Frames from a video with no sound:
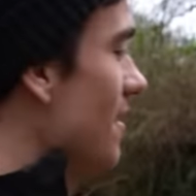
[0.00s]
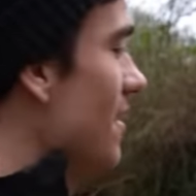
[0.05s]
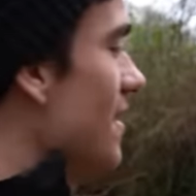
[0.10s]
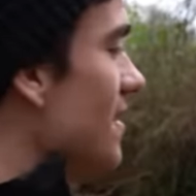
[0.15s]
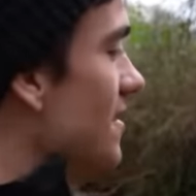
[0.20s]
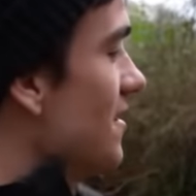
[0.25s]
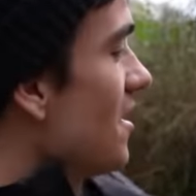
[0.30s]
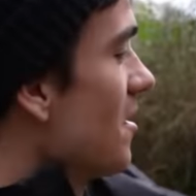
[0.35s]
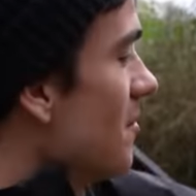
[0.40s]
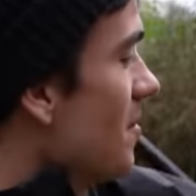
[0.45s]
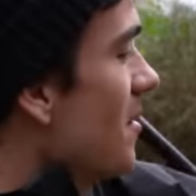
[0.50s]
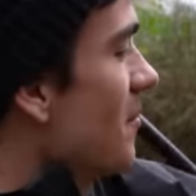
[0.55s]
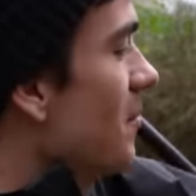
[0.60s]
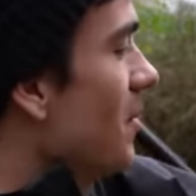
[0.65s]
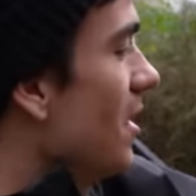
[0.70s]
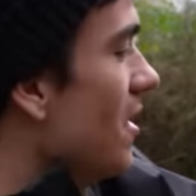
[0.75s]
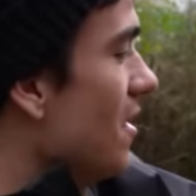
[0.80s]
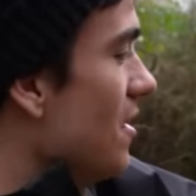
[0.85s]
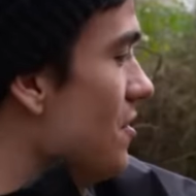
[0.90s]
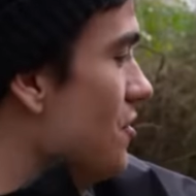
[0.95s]
It's going to be a
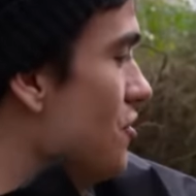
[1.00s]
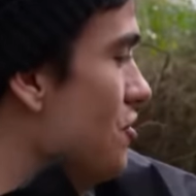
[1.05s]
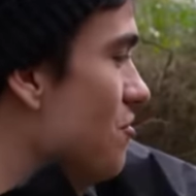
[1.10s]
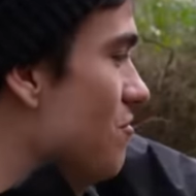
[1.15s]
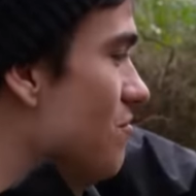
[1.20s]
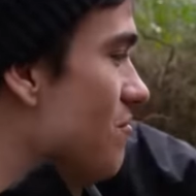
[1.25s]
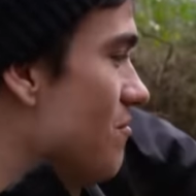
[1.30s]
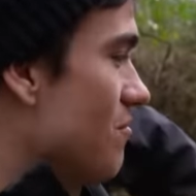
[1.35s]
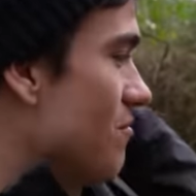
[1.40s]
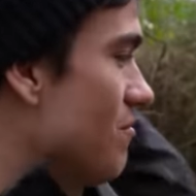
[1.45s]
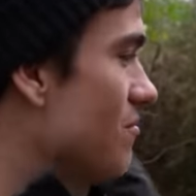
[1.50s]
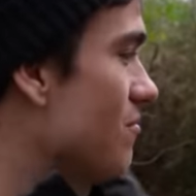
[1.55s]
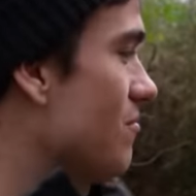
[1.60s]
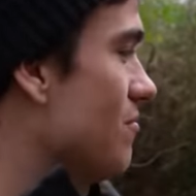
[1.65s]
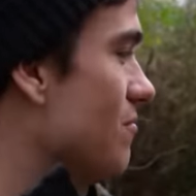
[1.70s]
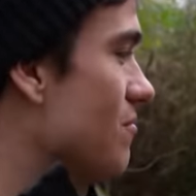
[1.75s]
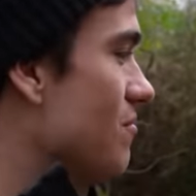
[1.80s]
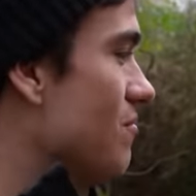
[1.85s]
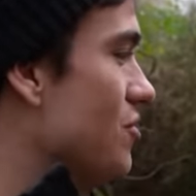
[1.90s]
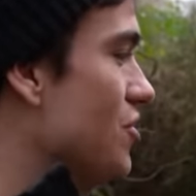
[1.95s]
perch,
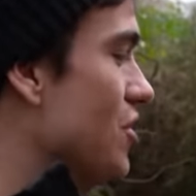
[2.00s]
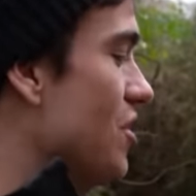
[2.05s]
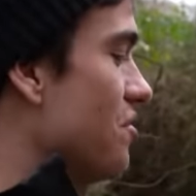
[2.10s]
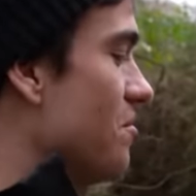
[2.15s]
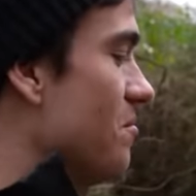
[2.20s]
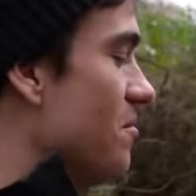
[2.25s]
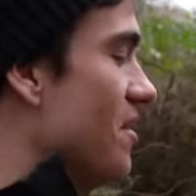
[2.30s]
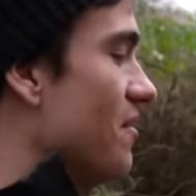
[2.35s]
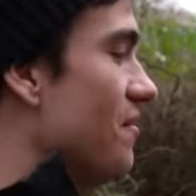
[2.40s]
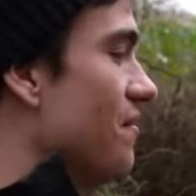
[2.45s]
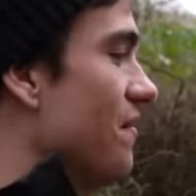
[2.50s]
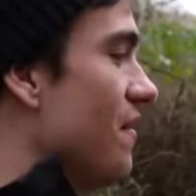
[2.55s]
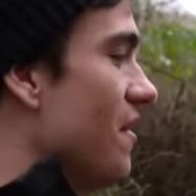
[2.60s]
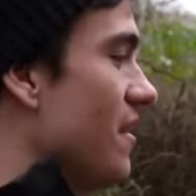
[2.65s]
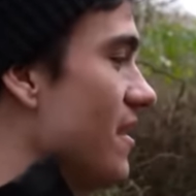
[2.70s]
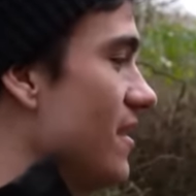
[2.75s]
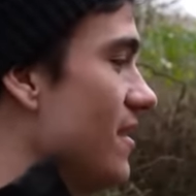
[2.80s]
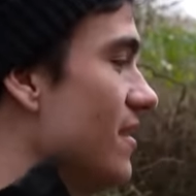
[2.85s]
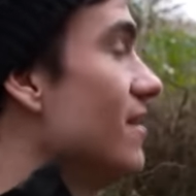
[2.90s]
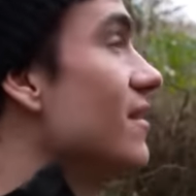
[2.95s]
judging by the
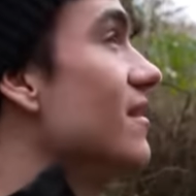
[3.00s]
fight.